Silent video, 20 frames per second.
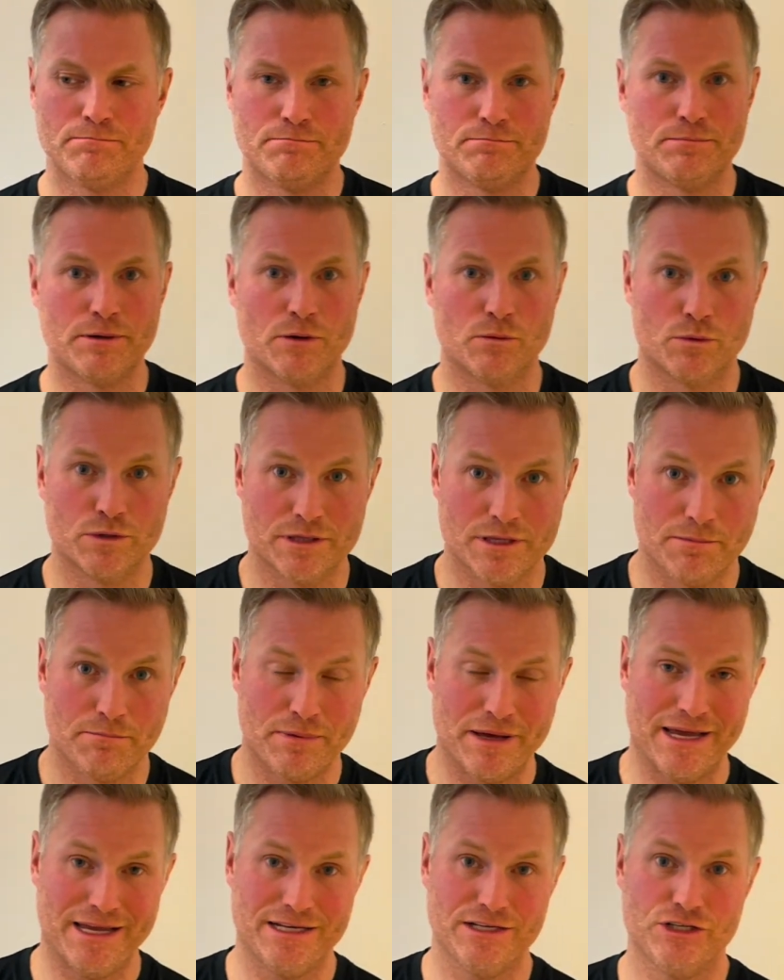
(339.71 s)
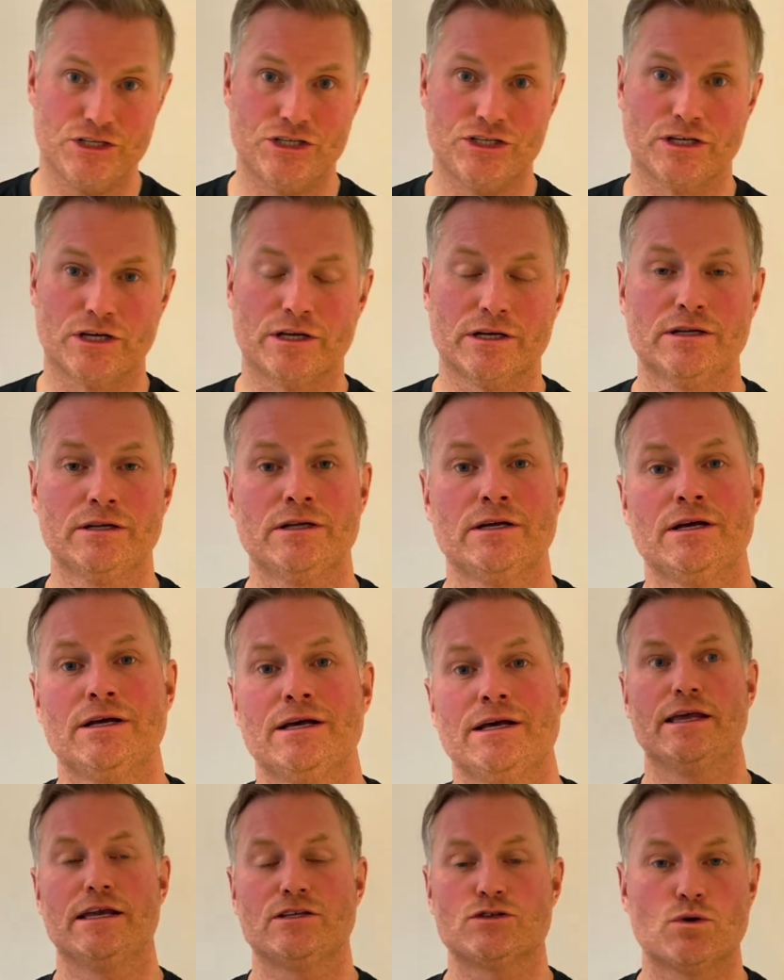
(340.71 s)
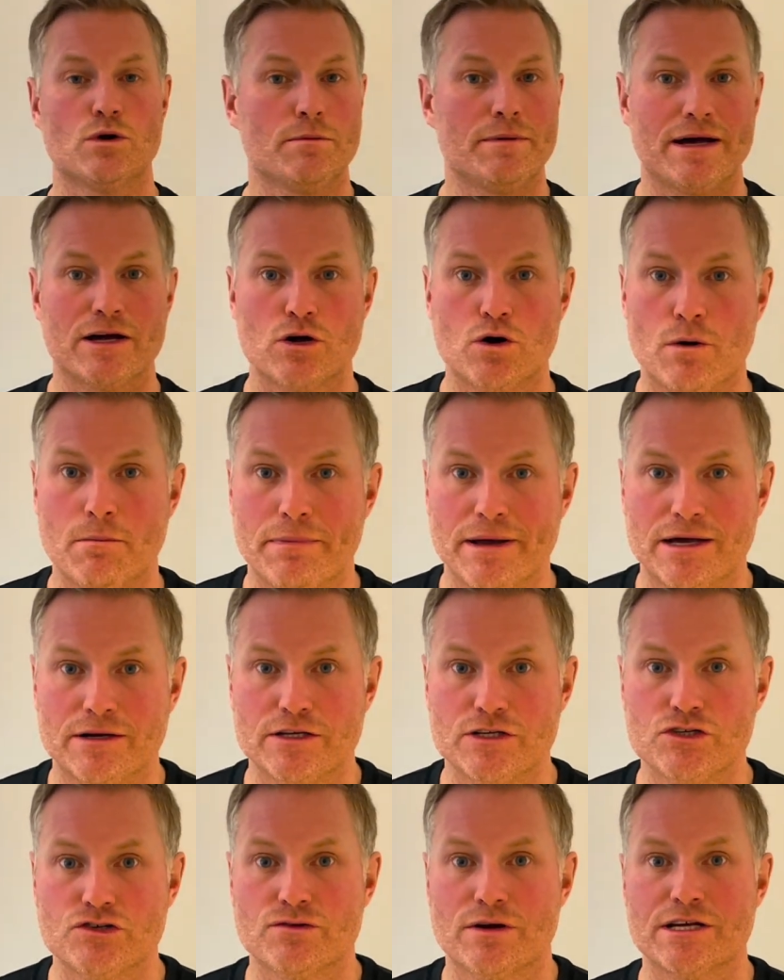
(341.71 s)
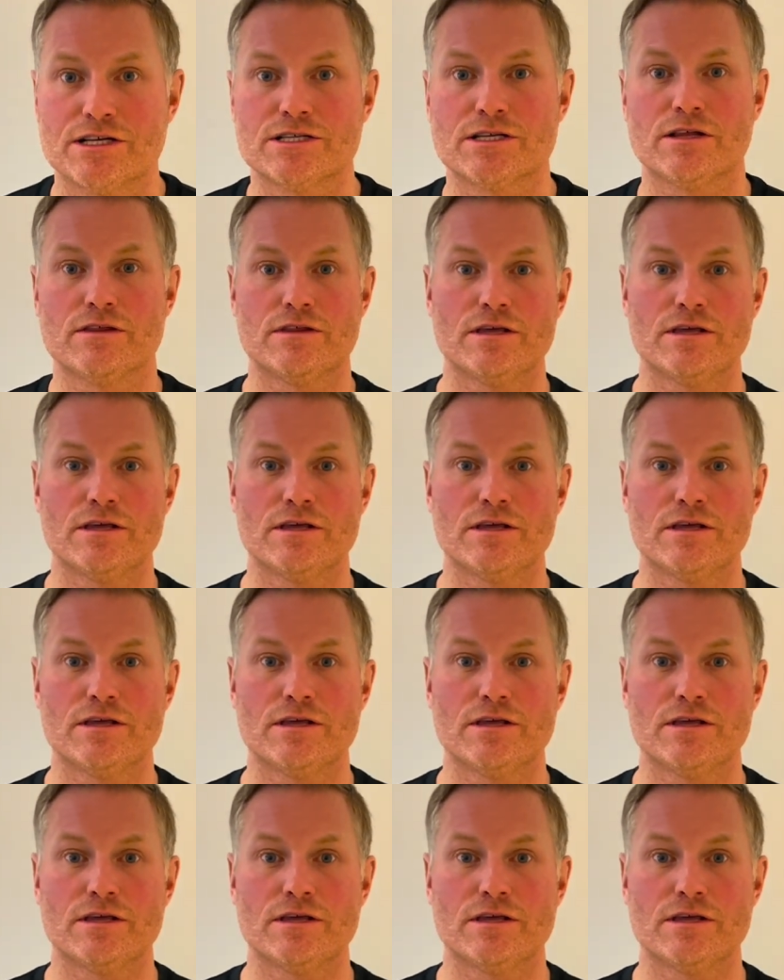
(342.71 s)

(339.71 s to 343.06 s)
But with the pension, it's all about compound interest.